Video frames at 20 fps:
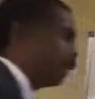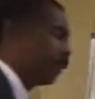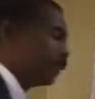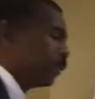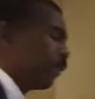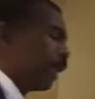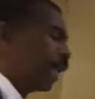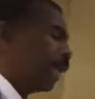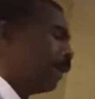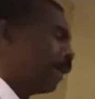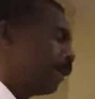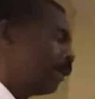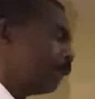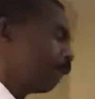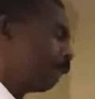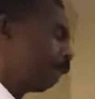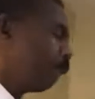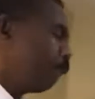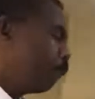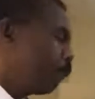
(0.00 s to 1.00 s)
So I
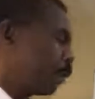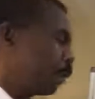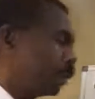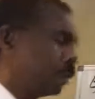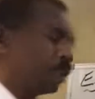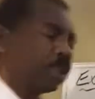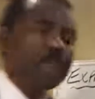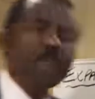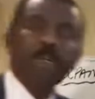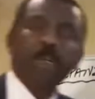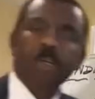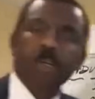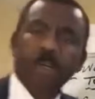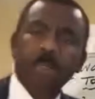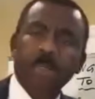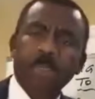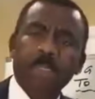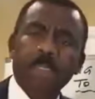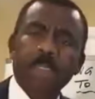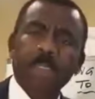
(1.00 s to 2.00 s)
got 4
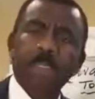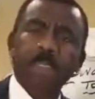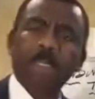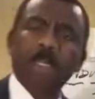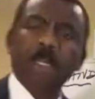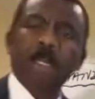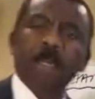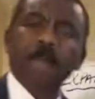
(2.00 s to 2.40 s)
terms.